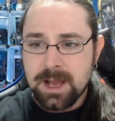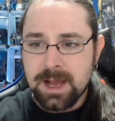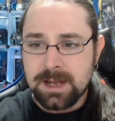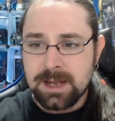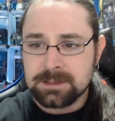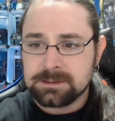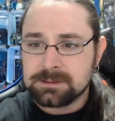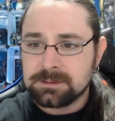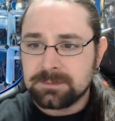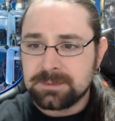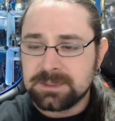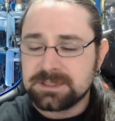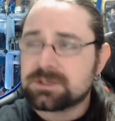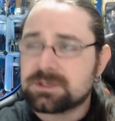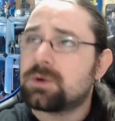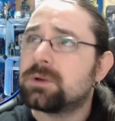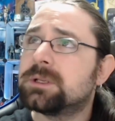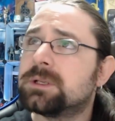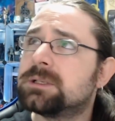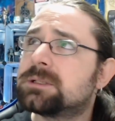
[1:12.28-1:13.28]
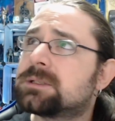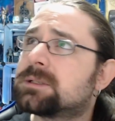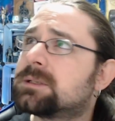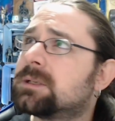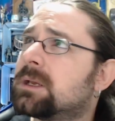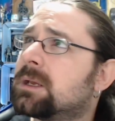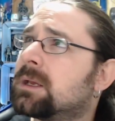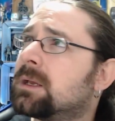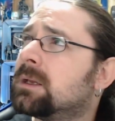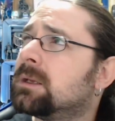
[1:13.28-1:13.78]
and BlizzCon is
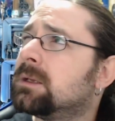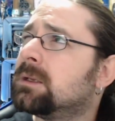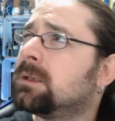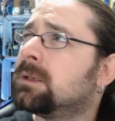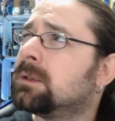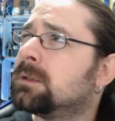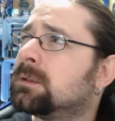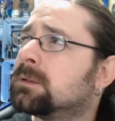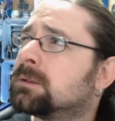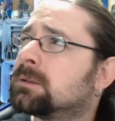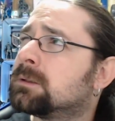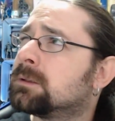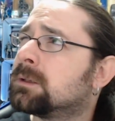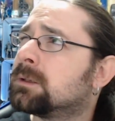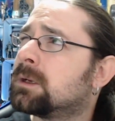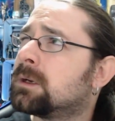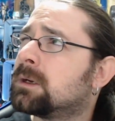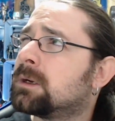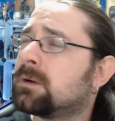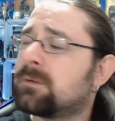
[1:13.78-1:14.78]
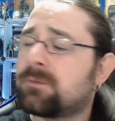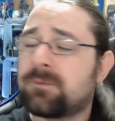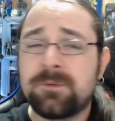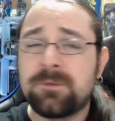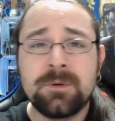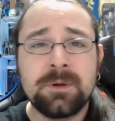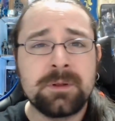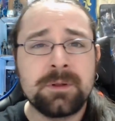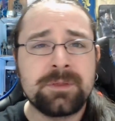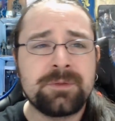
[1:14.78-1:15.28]
in
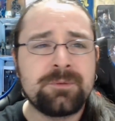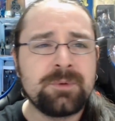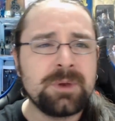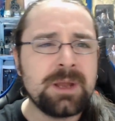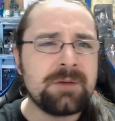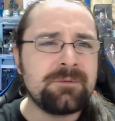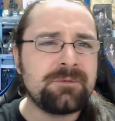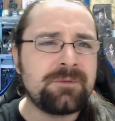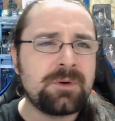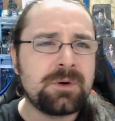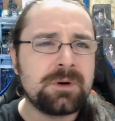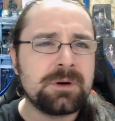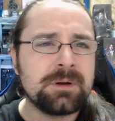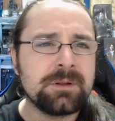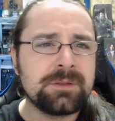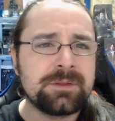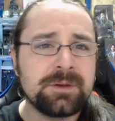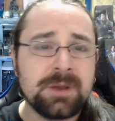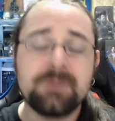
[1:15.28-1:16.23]
3 and 4